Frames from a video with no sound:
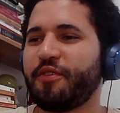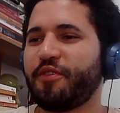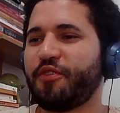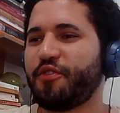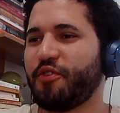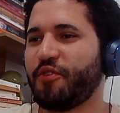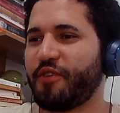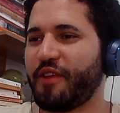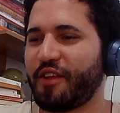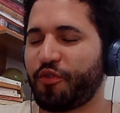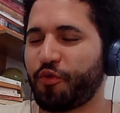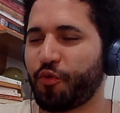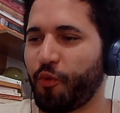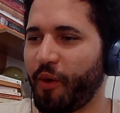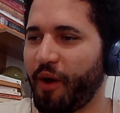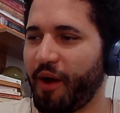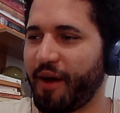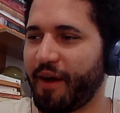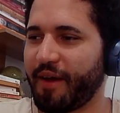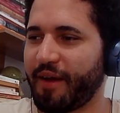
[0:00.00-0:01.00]
So that's
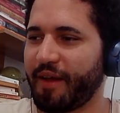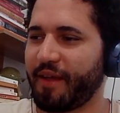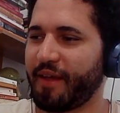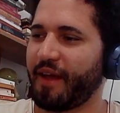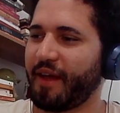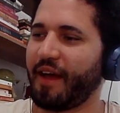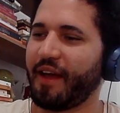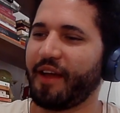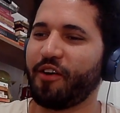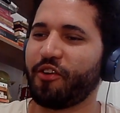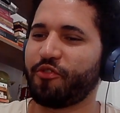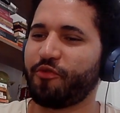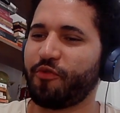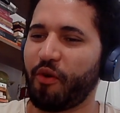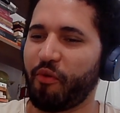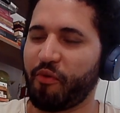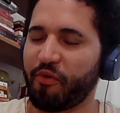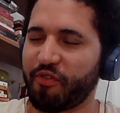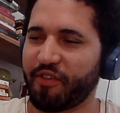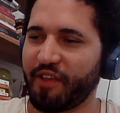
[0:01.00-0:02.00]
why I got
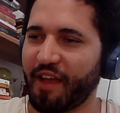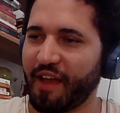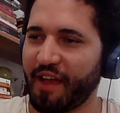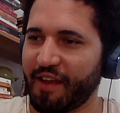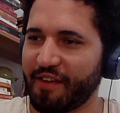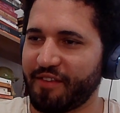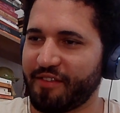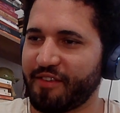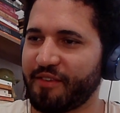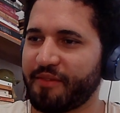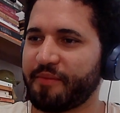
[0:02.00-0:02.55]
very sad."